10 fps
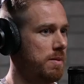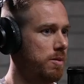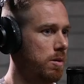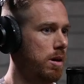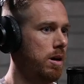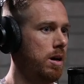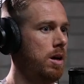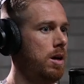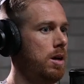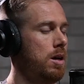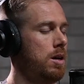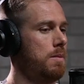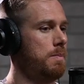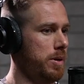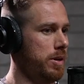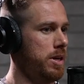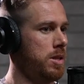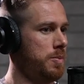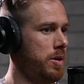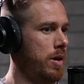before, building
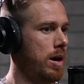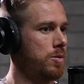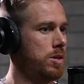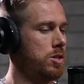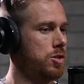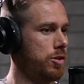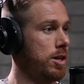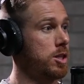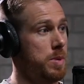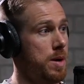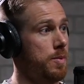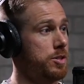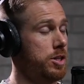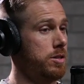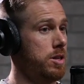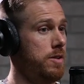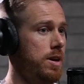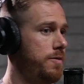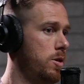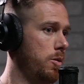the prerequisite strength to be able to,
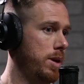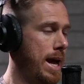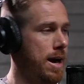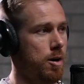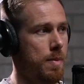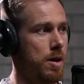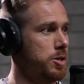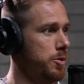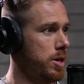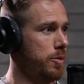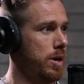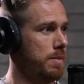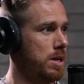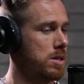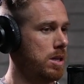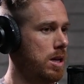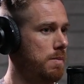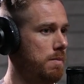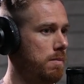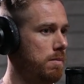even if you don't care about doing a ring muscle
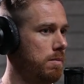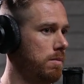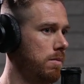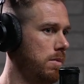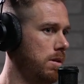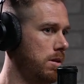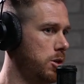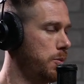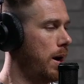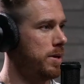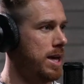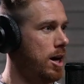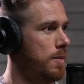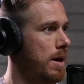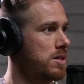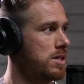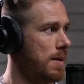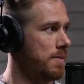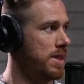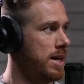up, you probably care about
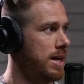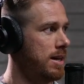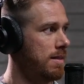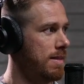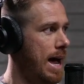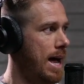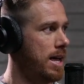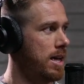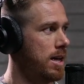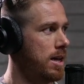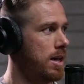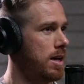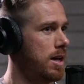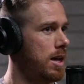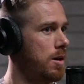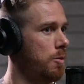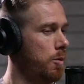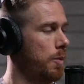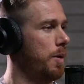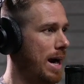something that
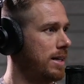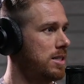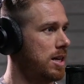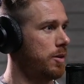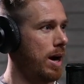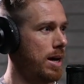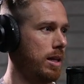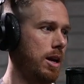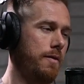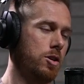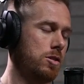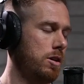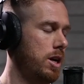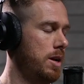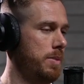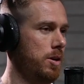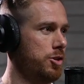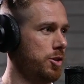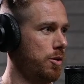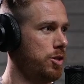we're practicing, right? Like if you're just looking to build
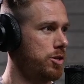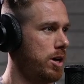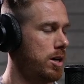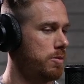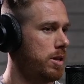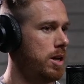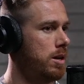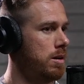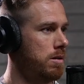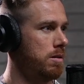shoulder strength, well then